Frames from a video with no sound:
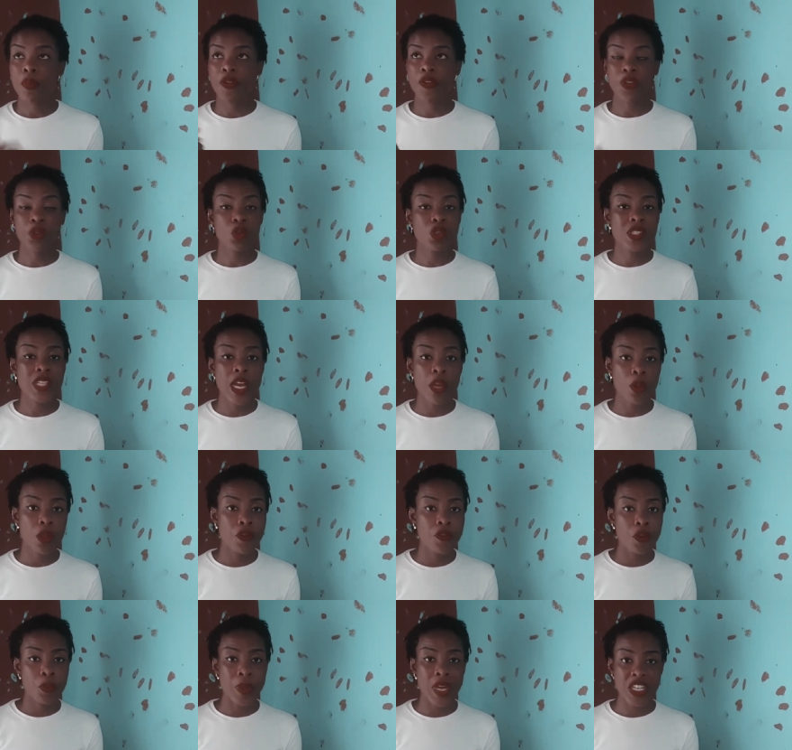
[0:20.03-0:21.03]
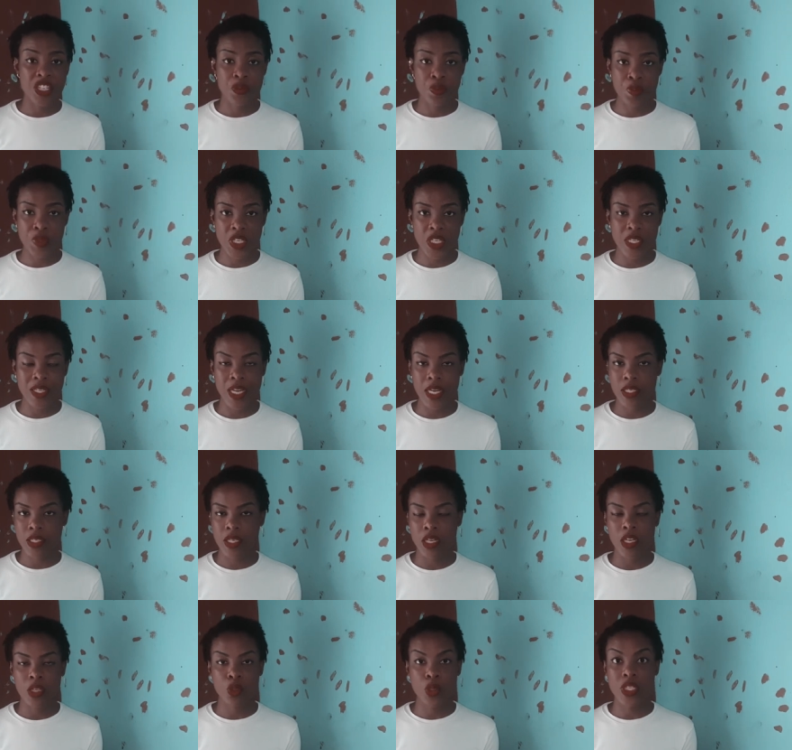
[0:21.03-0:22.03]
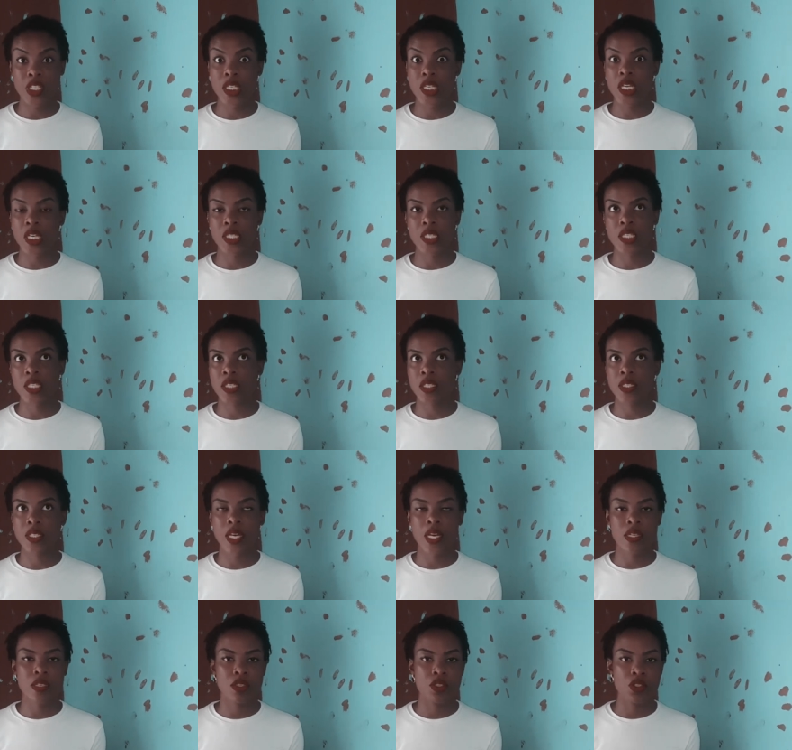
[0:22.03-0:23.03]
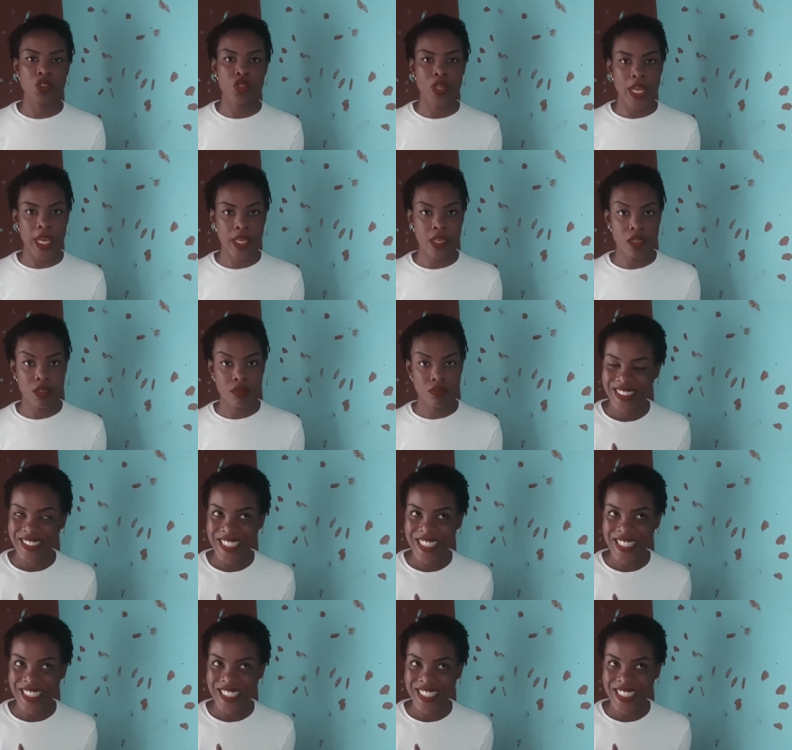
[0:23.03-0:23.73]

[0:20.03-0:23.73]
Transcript: But for those that are going for Batch B, that's uh, twenty eighteen, that's July.